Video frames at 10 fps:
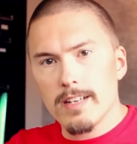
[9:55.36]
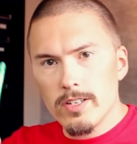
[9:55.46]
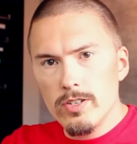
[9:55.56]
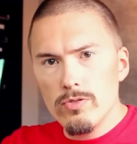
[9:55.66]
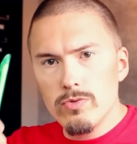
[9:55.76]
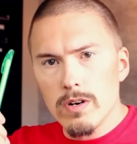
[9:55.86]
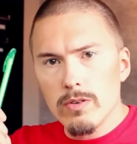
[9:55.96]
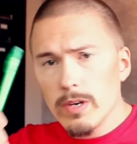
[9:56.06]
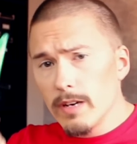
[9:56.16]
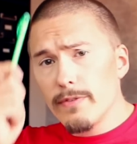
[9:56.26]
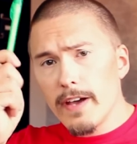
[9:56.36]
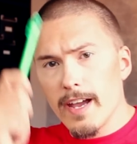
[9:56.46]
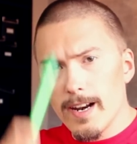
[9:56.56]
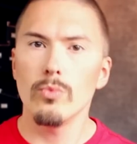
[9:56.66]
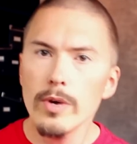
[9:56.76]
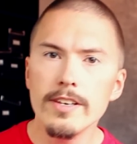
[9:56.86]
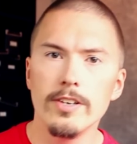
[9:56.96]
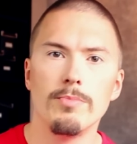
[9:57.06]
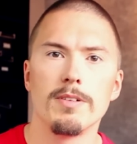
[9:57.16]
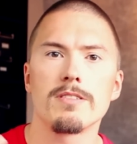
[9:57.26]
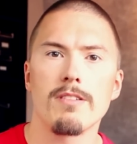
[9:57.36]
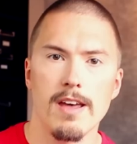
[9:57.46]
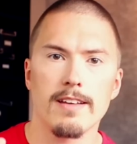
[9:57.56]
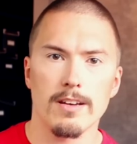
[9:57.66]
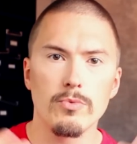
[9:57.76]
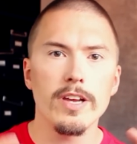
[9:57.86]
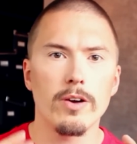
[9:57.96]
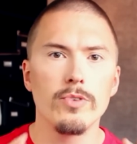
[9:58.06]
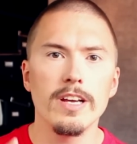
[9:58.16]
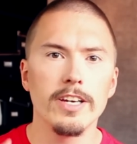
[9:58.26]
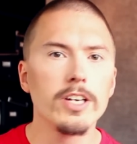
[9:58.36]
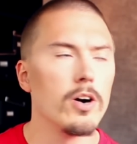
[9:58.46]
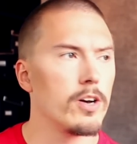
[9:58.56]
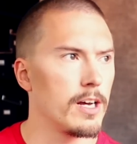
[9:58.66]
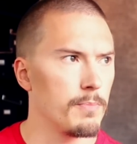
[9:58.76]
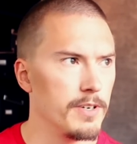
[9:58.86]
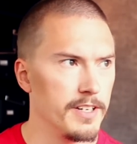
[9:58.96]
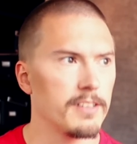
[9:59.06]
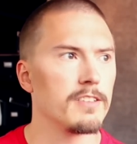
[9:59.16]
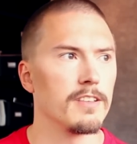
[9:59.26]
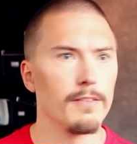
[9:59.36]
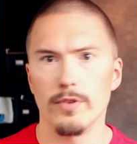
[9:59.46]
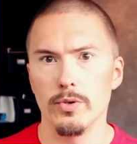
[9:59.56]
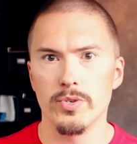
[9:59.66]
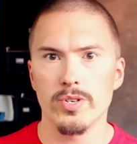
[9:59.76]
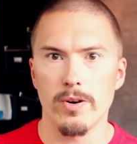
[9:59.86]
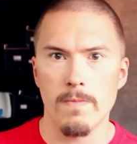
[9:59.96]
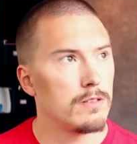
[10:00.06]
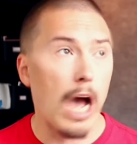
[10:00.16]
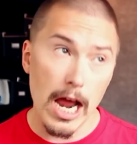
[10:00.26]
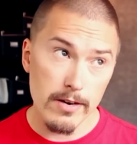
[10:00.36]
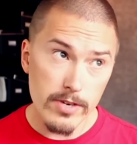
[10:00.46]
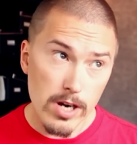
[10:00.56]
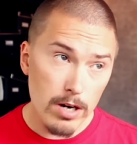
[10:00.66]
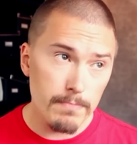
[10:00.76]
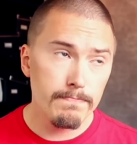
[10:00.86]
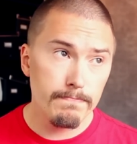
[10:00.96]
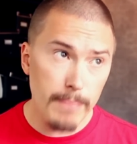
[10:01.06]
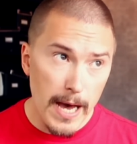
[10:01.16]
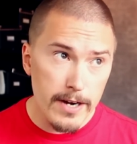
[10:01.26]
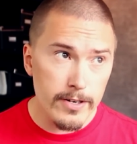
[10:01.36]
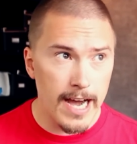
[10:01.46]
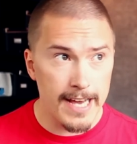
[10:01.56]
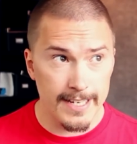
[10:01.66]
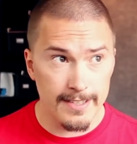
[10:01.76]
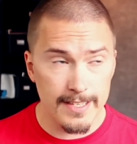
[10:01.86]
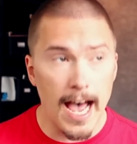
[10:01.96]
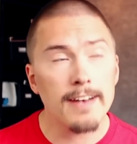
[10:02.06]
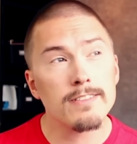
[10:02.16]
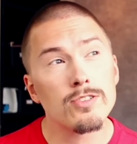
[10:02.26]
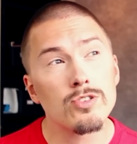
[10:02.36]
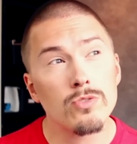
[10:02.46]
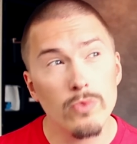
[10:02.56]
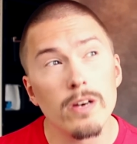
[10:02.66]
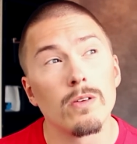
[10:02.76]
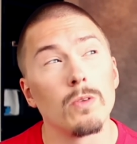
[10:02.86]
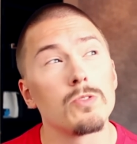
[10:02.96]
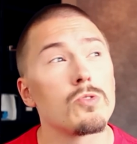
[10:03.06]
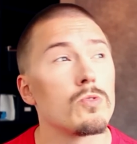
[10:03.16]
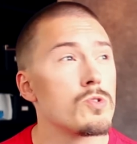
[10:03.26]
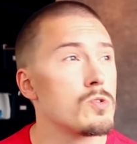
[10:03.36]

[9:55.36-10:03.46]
that you will fail. We humans think that we are really good at predicting the future. And we are better at it than squirrels or